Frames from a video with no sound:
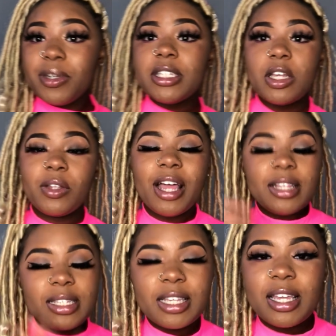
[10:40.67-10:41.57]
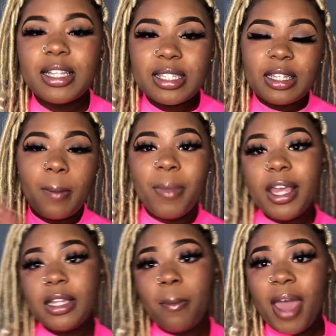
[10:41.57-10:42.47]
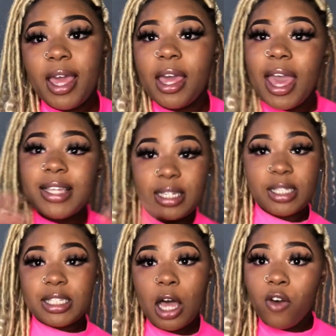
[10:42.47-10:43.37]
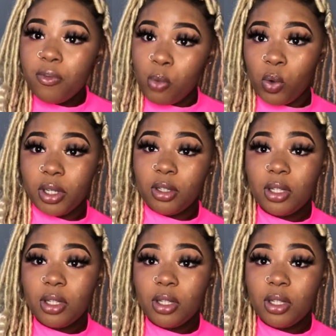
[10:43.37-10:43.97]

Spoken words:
so now let's get into the big debate as a sophomore